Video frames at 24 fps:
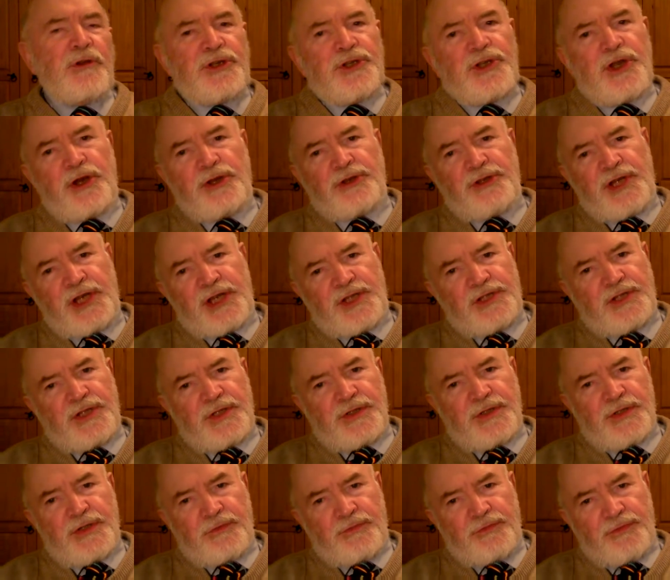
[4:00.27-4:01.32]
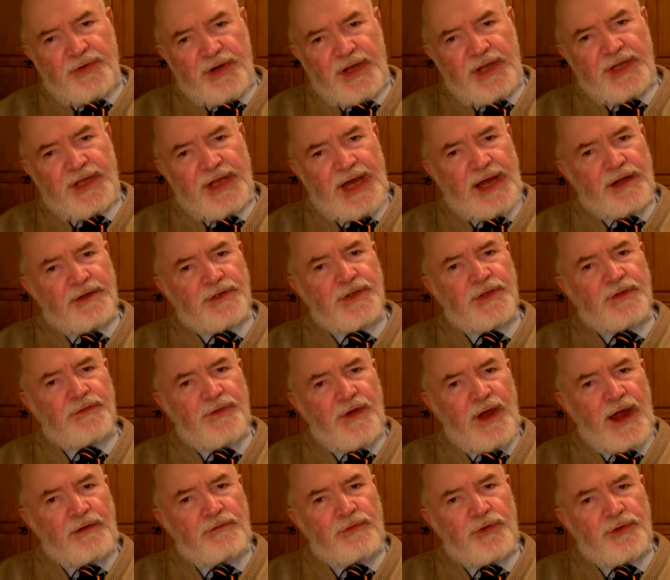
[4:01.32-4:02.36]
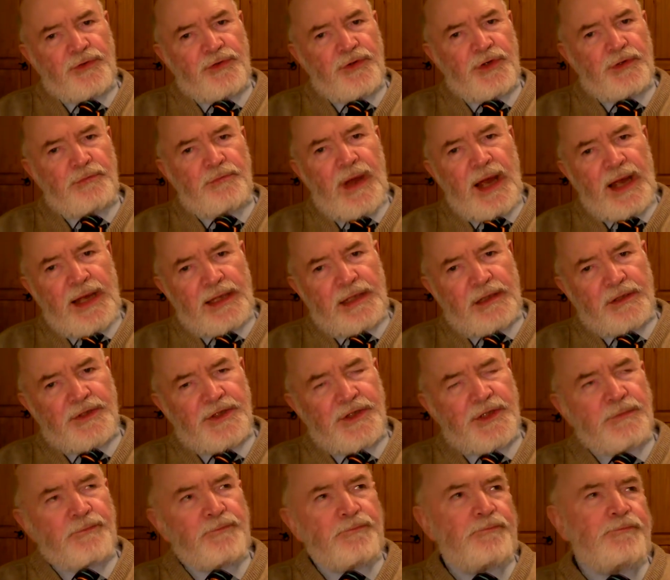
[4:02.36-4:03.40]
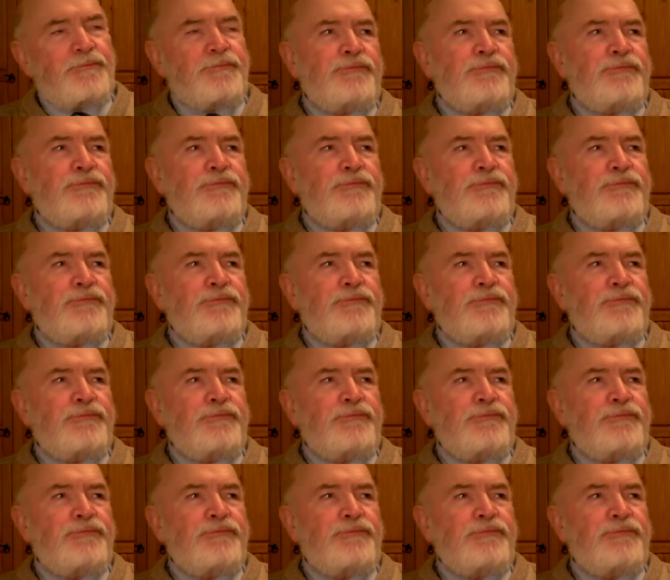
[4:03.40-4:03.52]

return distance of 3,500 miles.